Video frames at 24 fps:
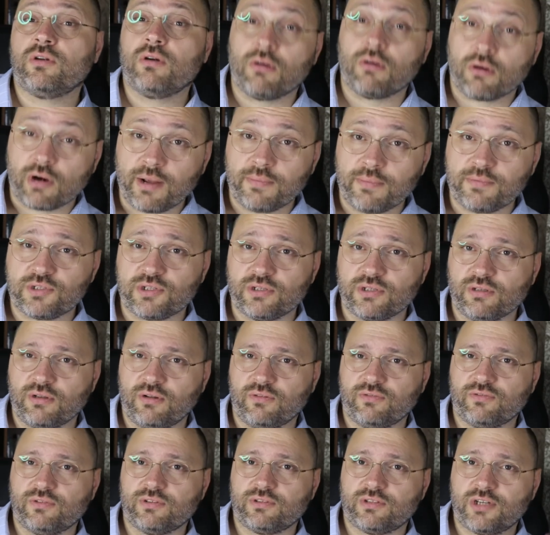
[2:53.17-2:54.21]
the
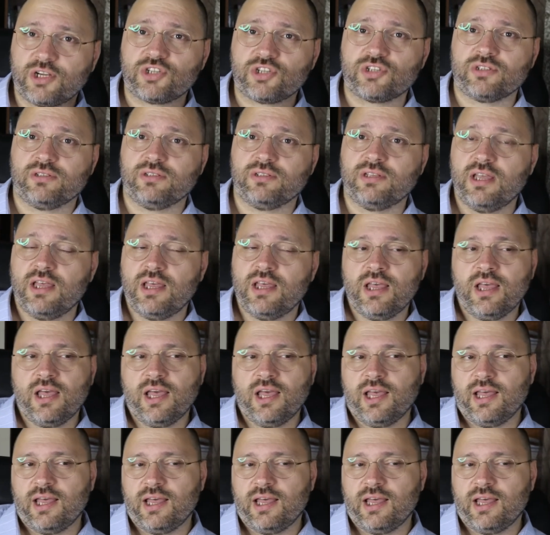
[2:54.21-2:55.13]
corruption of the russian